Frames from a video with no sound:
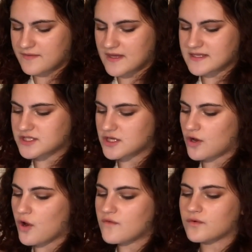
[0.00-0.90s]
There's
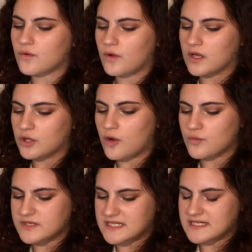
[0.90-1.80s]
overall a lot
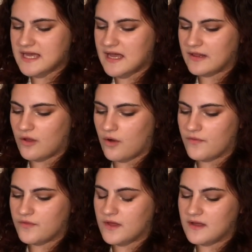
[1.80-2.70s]
more detail
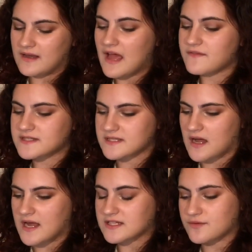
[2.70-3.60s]
on the left
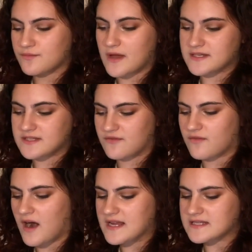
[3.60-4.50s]
side compared to the
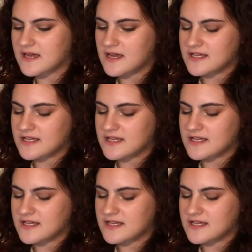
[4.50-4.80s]
right.